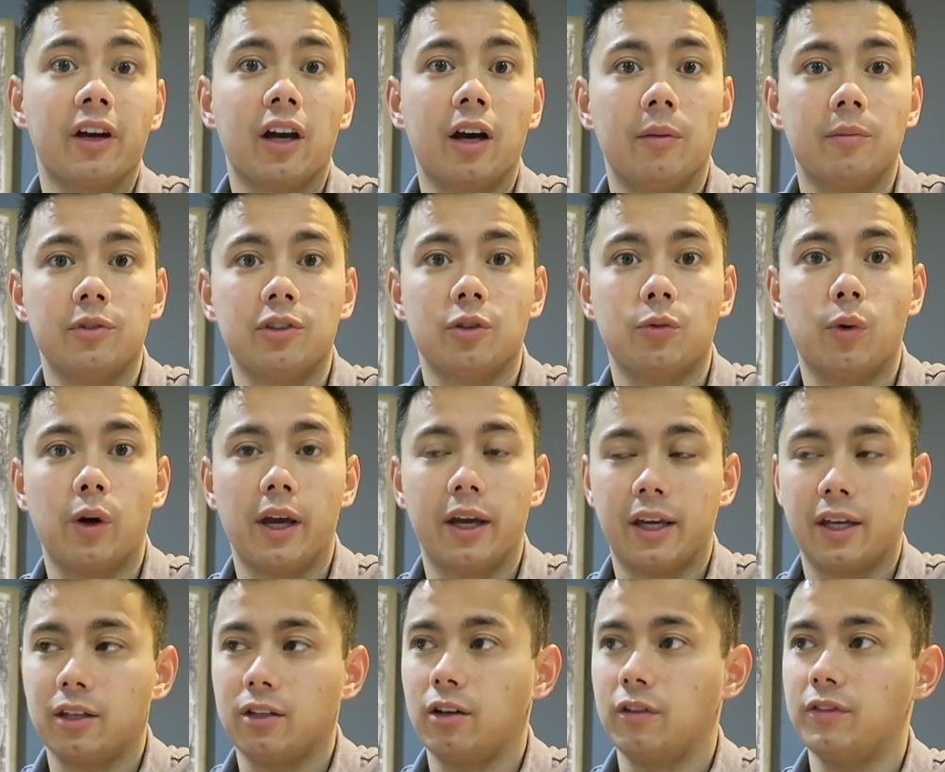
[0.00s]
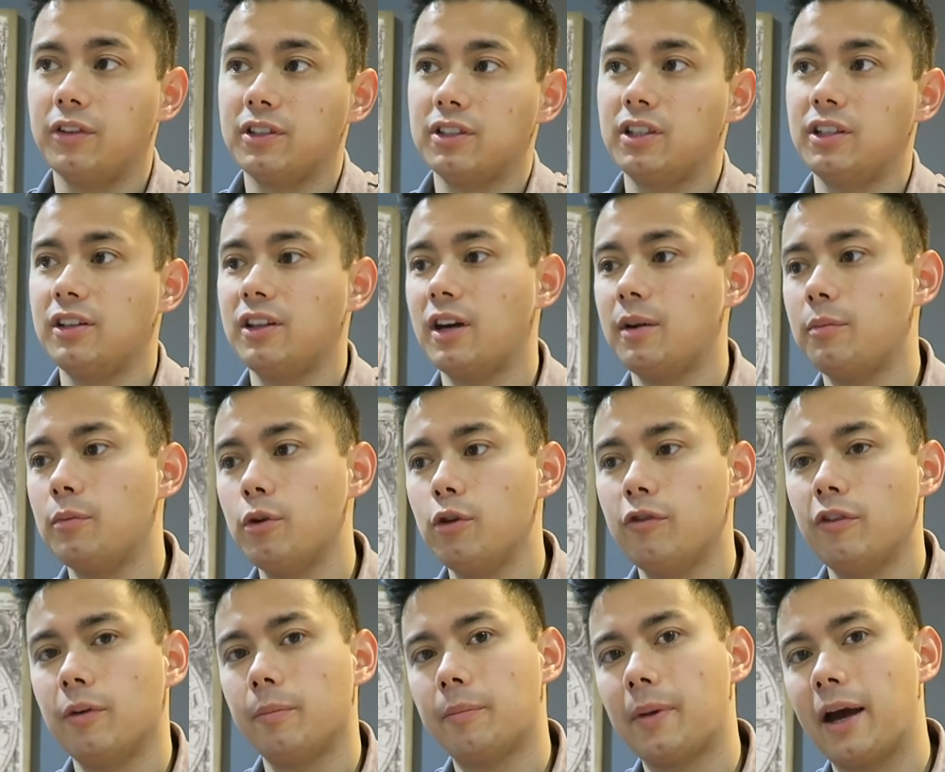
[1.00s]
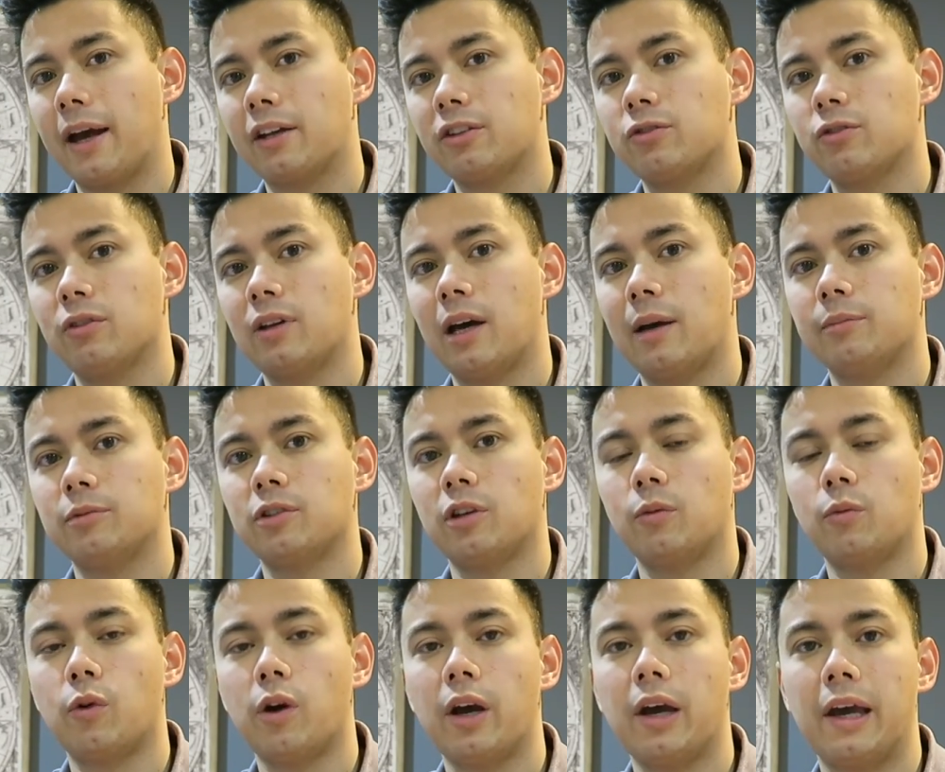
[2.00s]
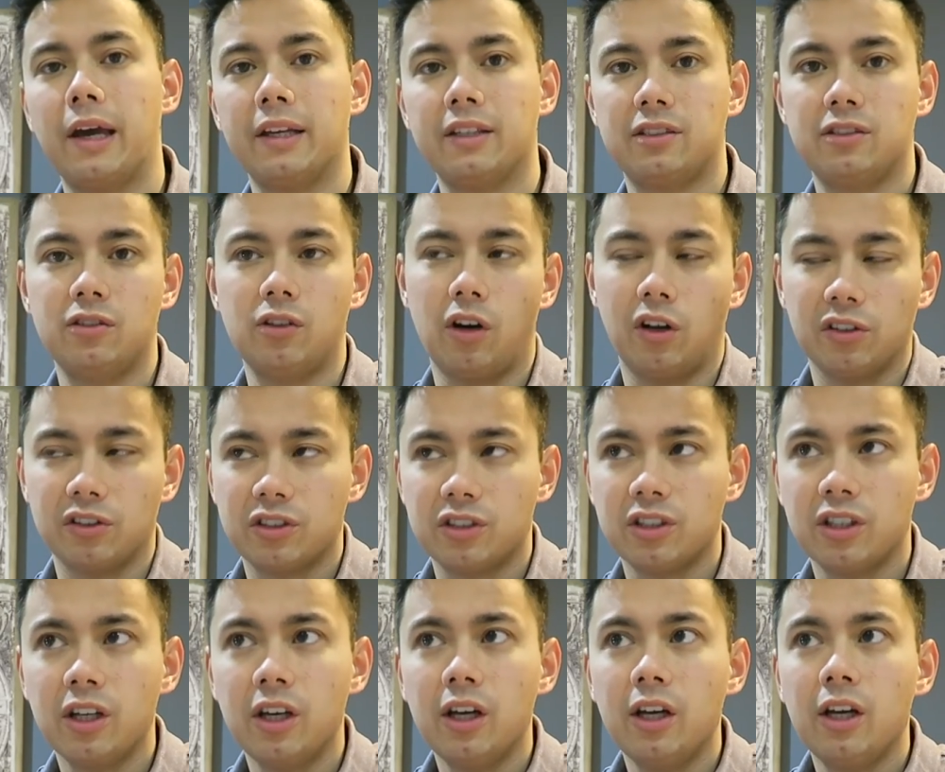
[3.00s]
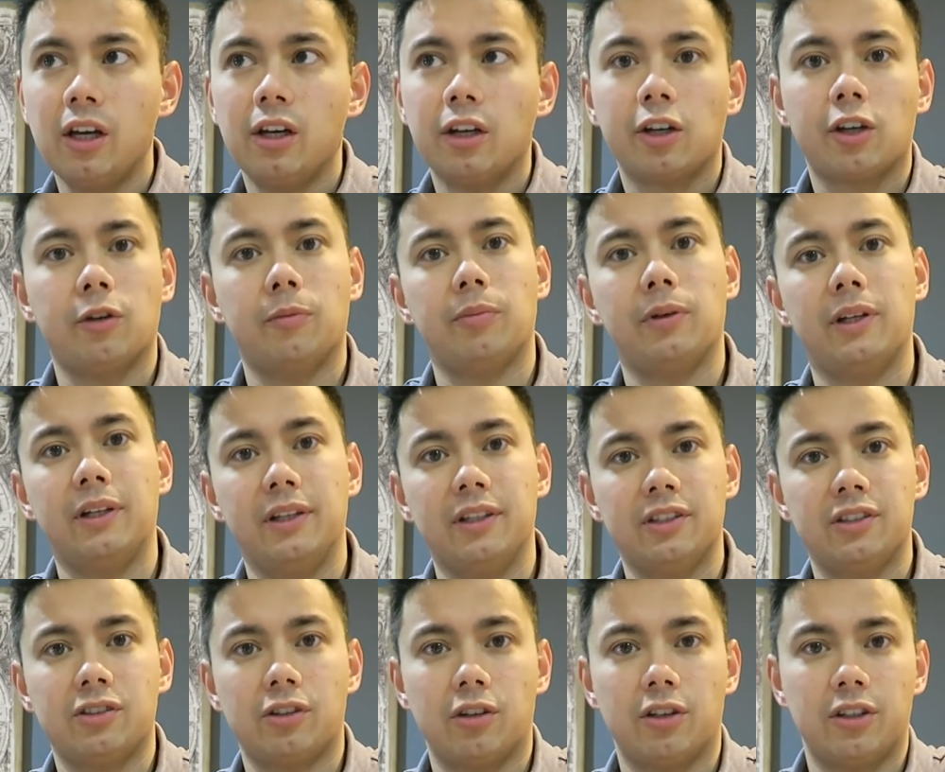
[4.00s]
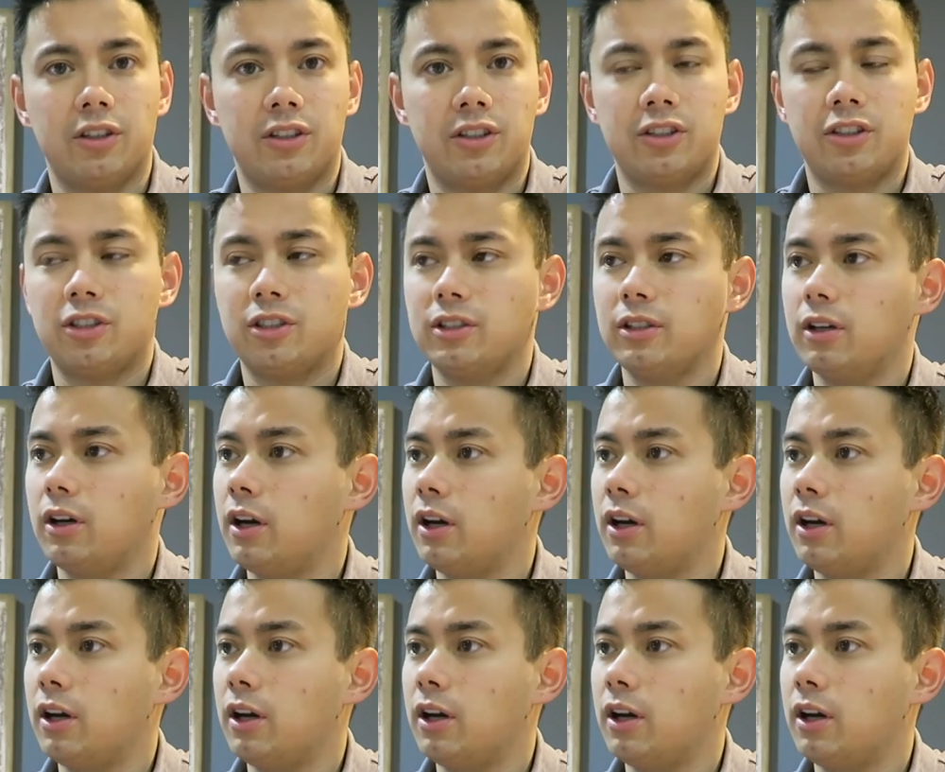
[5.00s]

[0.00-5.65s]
and comes awake. And obviously then moving back to a laptop where it's not completely solid state.